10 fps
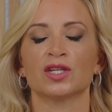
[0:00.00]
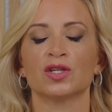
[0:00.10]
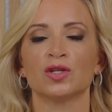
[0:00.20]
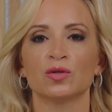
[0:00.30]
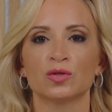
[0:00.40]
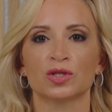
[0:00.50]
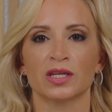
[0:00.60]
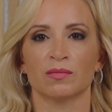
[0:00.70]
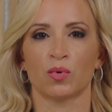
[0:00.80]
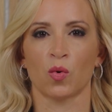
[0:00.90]

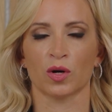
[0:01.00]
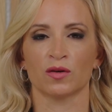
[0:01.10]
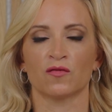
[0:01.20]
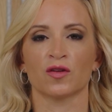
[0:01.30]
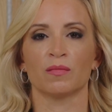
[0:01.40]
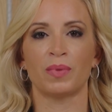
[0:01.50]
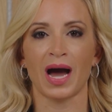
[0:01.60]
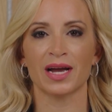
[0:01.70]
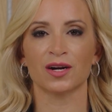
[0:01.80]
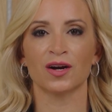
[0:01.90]
hugely important for the
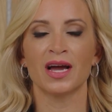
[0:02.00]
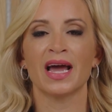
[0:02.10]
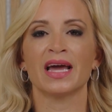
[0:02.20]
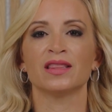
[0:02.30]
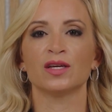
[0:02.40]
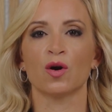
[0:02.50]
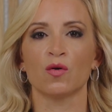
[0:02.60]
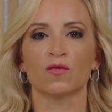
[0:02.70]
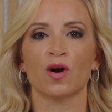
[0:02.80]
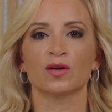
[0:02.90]
buyer and the
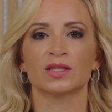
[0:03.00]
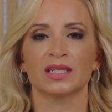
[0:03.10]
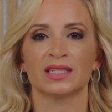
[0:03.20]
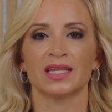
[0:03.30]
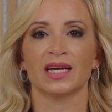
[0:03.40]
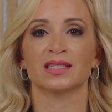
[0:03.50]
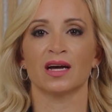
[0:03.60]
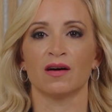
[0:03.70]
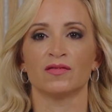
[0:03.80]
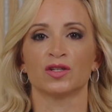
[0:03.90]
overall success
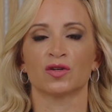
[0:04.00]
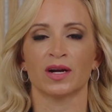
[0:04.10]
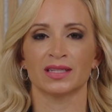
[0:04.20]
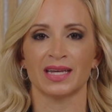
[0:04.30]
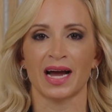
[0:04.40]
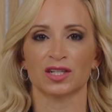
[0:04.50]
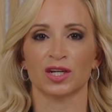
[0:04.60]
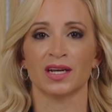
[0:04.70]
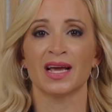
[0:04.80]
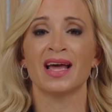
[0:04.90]
of the
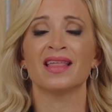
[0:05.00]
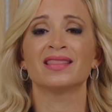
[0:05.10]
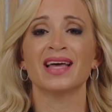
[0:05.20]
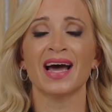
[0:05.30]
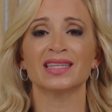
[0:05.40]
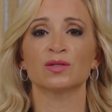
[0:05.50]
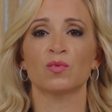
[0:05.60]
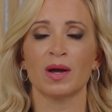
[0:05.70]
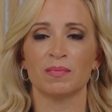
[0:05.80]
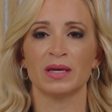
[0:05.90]
transaction. That's
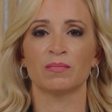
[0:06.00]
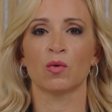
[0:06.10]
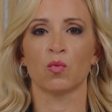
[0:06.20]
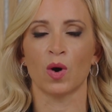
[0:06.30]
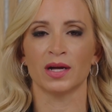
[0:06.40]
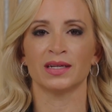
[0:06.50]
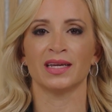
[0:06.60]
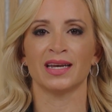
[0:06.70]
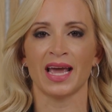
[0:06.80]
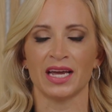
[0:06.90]
why people want
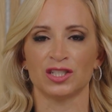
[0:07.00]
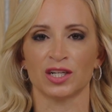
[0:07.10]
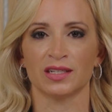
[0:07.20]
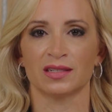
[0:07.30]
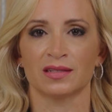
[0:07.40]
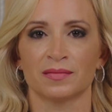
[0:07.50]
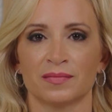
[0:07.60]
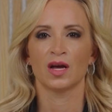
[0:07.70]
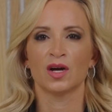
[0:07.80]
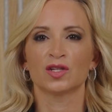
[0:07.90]
an agent.
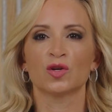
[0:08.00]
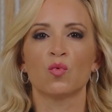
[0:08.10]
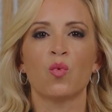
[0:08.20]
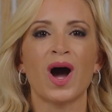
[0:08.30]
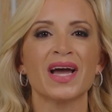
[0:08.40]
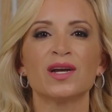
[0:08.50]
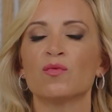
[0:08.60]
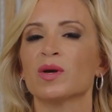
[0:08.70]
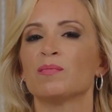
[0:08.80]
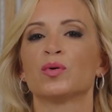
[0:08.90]
So why don't
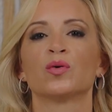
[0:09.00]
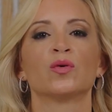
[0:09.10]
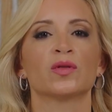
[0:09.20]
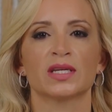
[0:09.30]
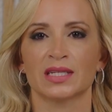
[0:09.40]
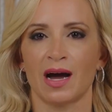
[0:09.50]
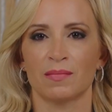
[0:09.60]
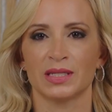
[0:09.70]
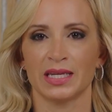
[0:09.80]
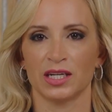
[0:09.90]
we pull this
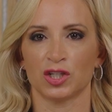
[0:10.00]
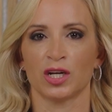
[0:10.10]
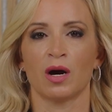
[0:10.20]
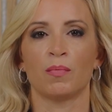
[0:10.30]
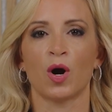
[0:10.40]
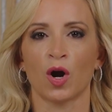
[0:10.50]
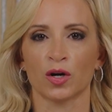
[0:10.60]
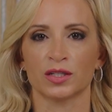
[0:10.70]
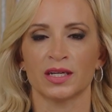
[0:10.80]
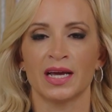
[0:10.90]
compensation
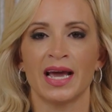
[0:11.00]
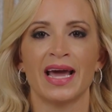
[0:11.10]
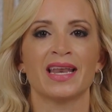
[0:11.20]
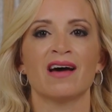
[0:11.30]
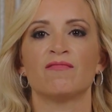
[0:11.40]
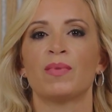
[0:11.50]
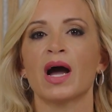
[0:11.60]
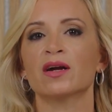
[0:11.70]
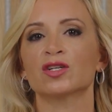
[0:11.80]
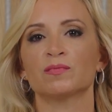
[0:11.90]
apart and have
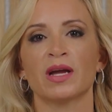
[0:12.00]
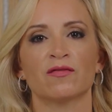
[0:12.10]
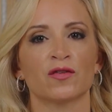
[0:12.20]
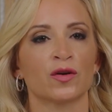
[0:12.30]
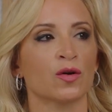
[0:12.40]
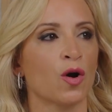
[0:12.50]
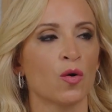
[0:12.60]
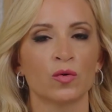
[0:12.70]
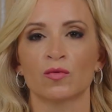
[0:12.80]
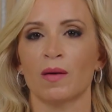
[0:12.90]
buyers pay for their
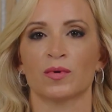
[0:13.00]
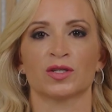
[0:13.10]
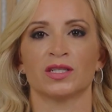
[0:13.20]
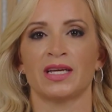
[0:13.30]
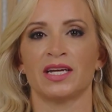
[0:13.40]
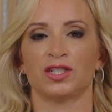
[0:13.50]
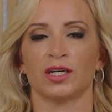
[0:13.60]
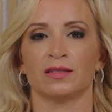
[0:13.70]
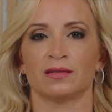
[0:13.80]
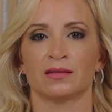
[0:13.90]
own representation?